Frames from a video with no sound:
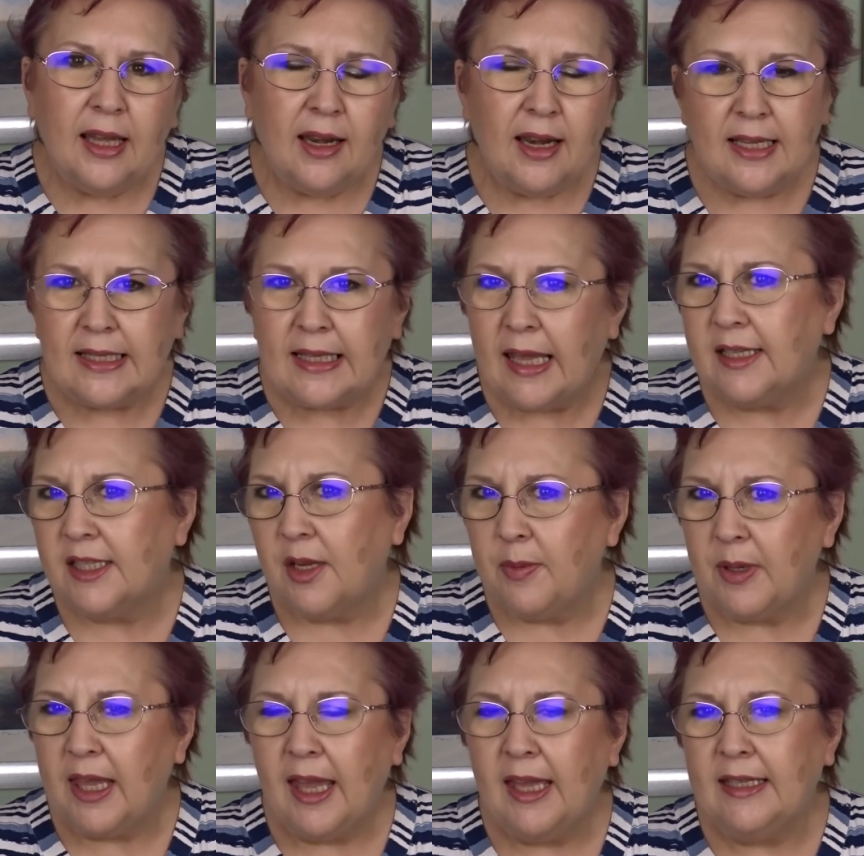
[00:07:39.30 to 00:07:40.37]
let's catch up
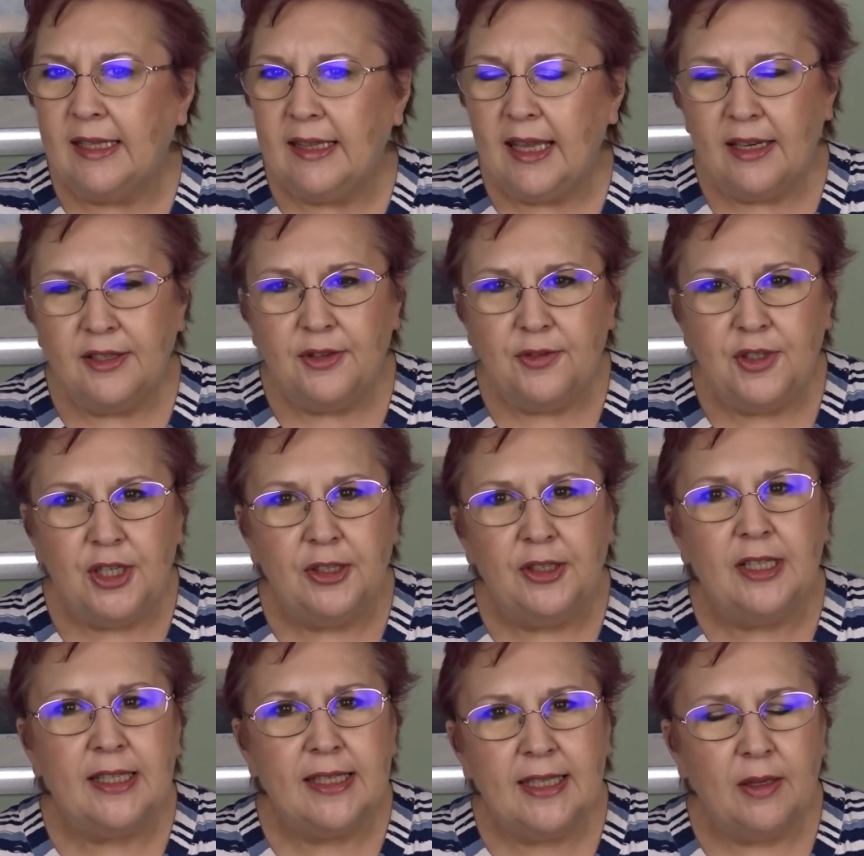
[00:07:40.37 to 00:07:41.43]
again at the end of
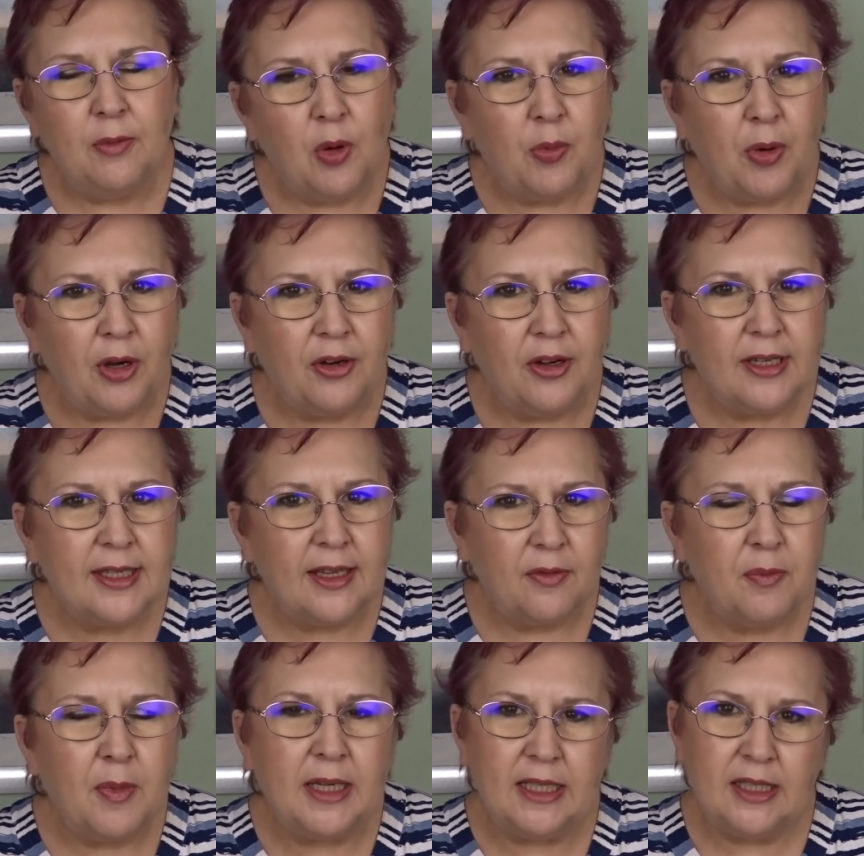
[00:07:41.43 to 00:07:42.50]
June and see what progress
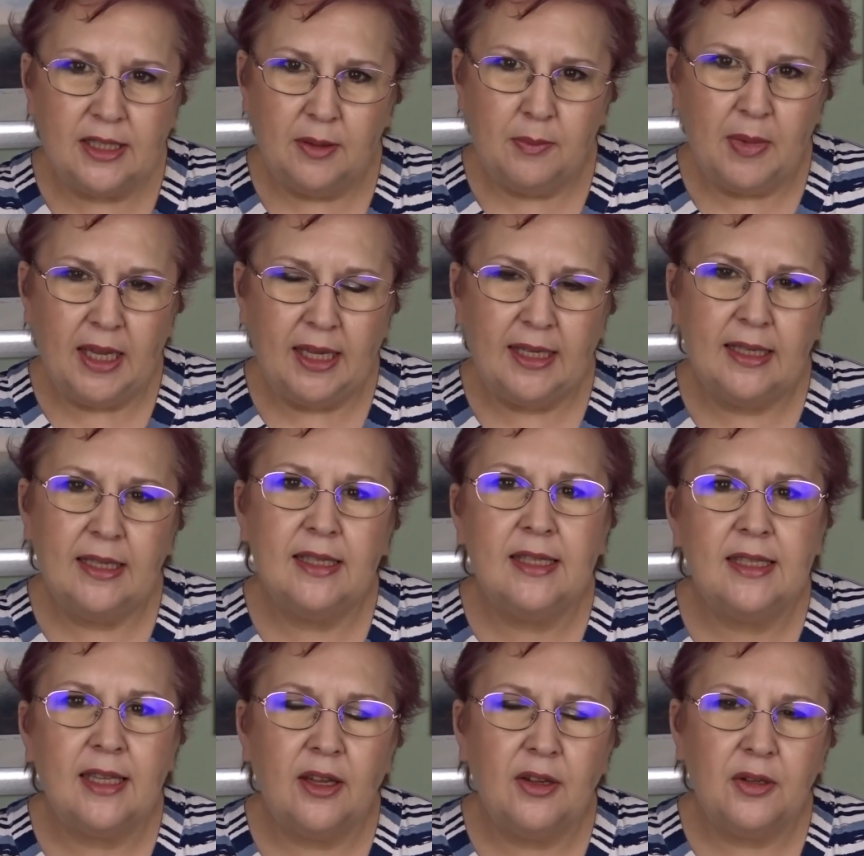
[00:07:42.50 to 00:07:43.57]
I've managed to make.
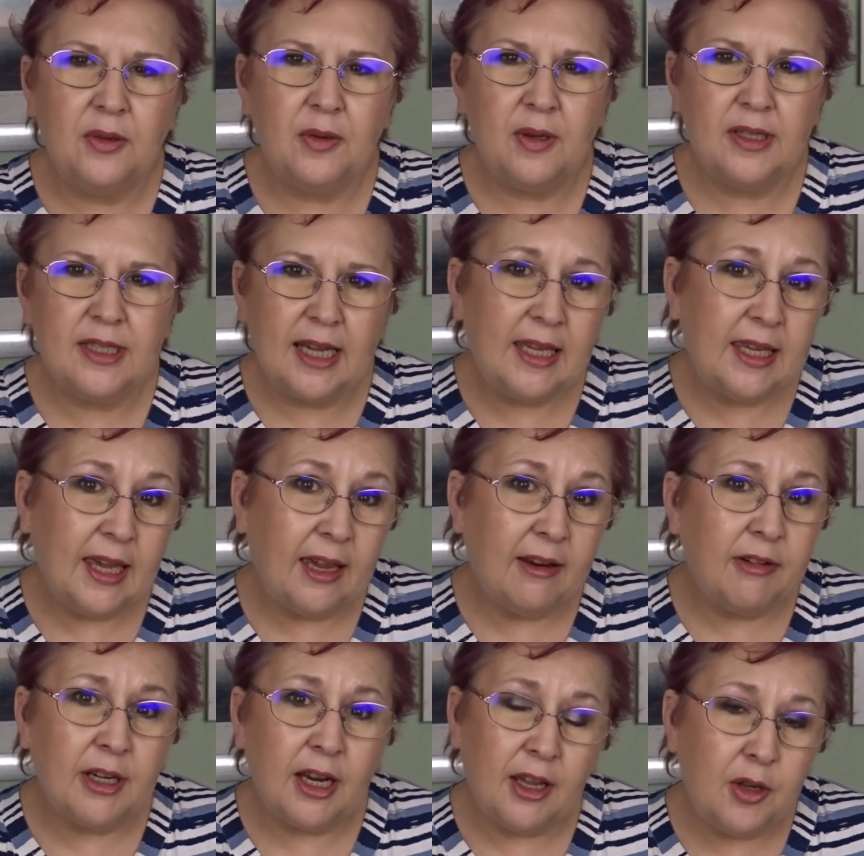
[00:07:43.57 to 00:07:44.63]
So take
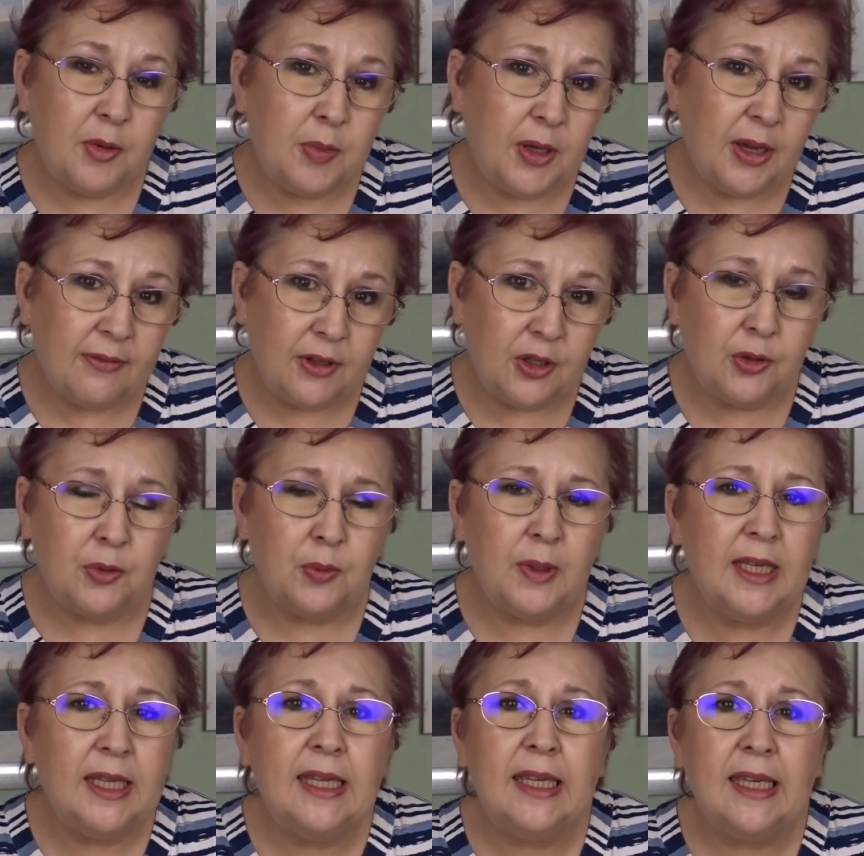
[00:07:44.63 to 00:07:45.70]
care, and I hope you have a good
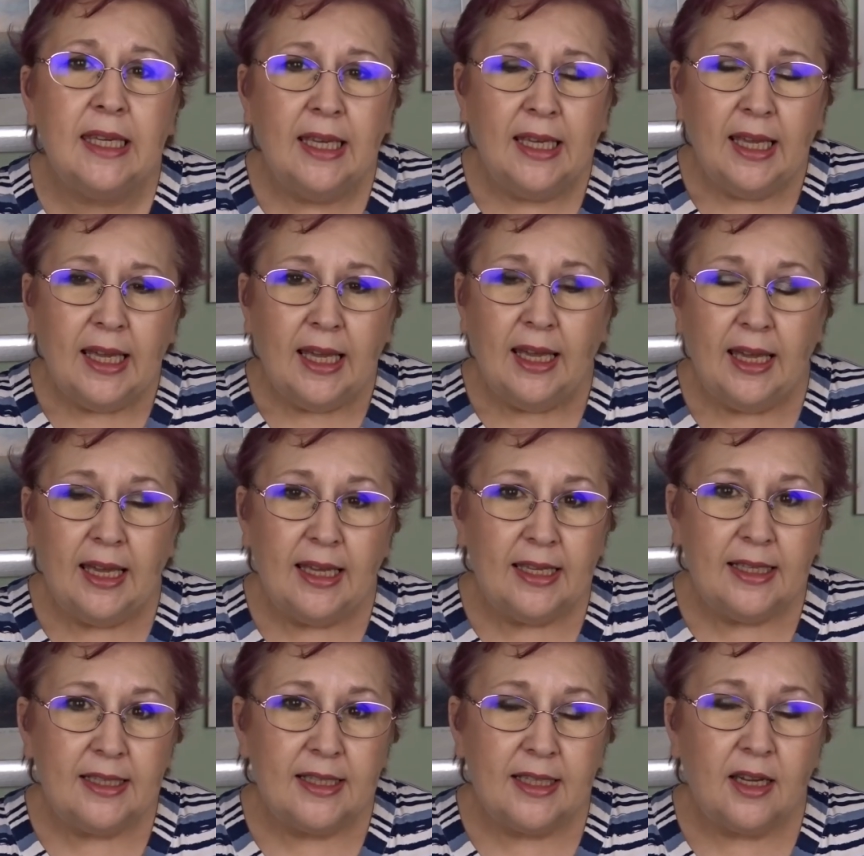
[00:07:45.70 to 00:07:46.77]
week,
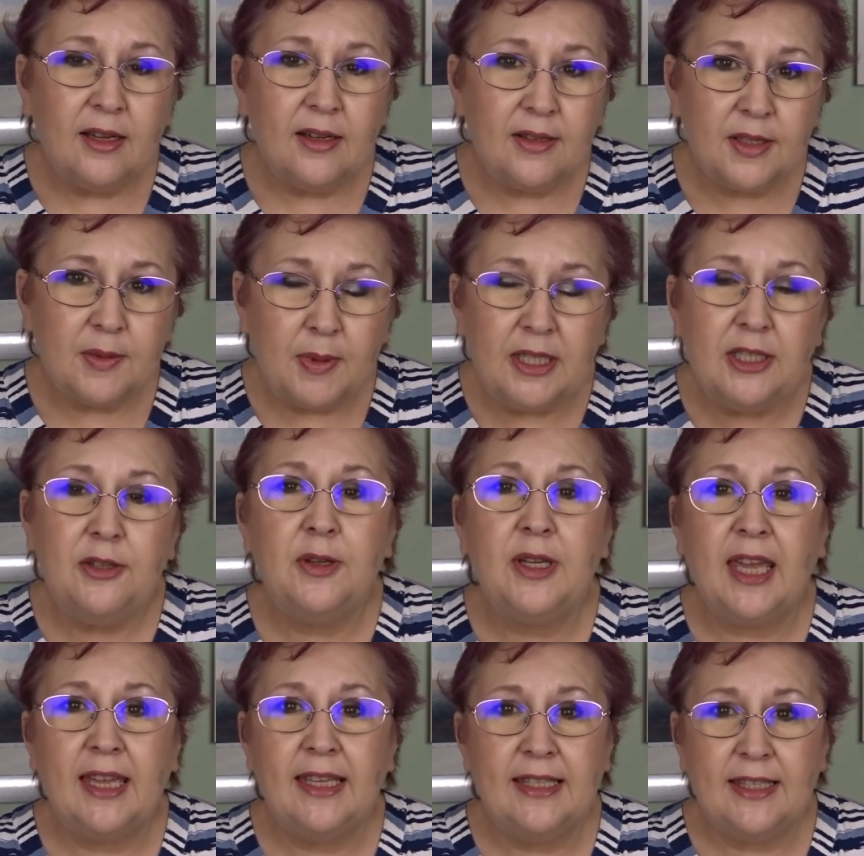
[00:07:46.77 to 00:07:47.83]
and I'll speak to you
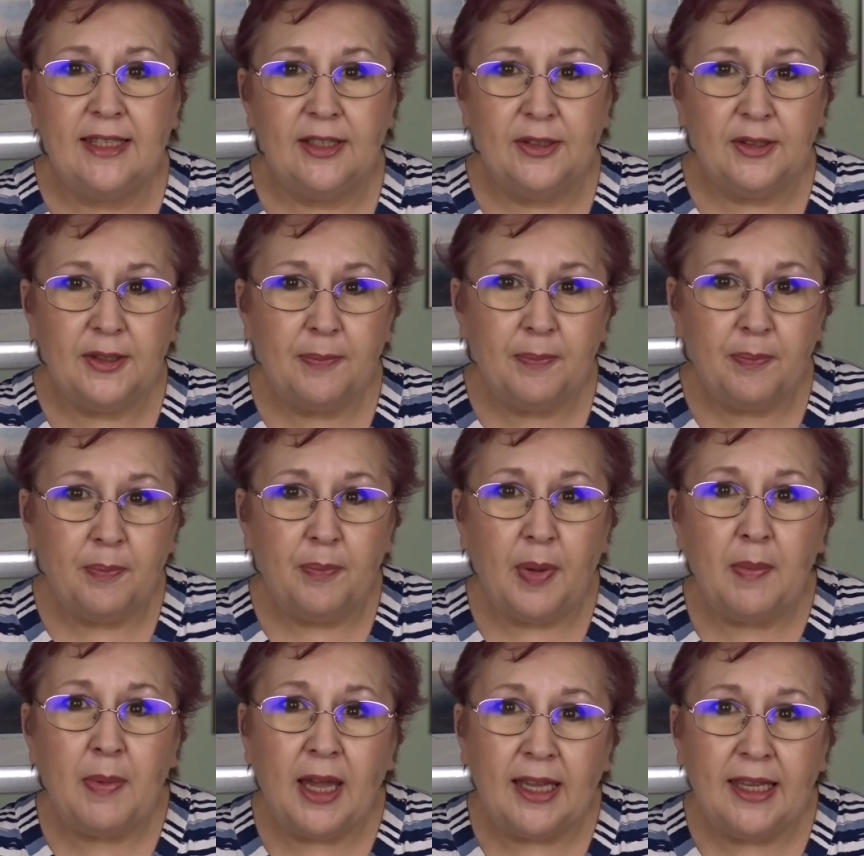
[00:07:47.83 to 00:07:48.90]
again soon.
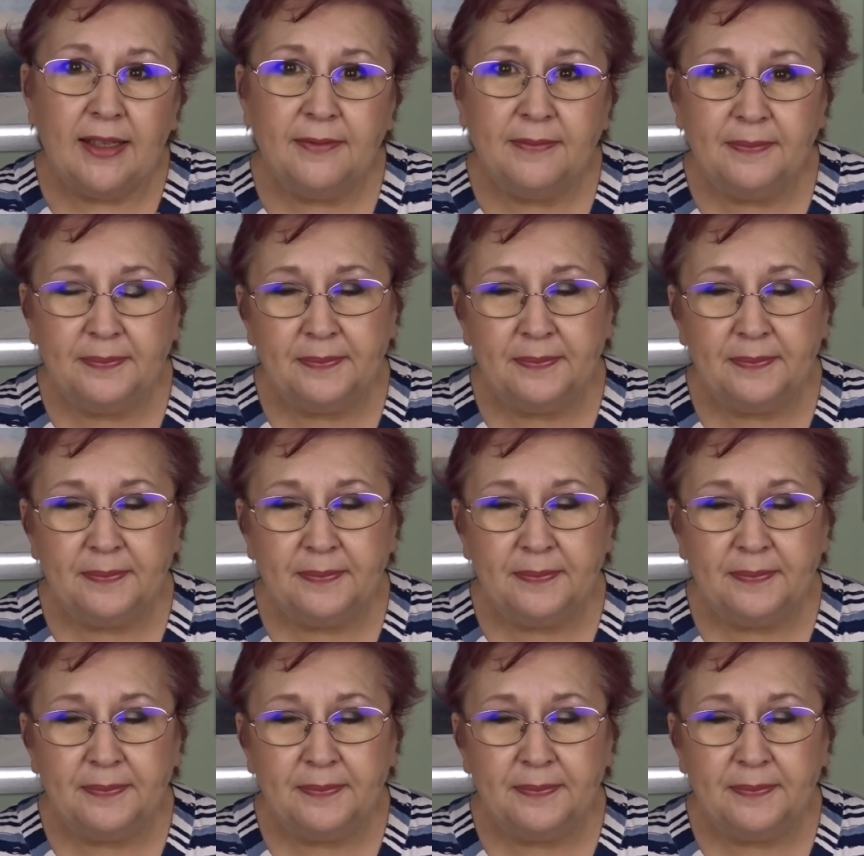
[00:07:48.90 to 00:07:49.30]
Bye bye.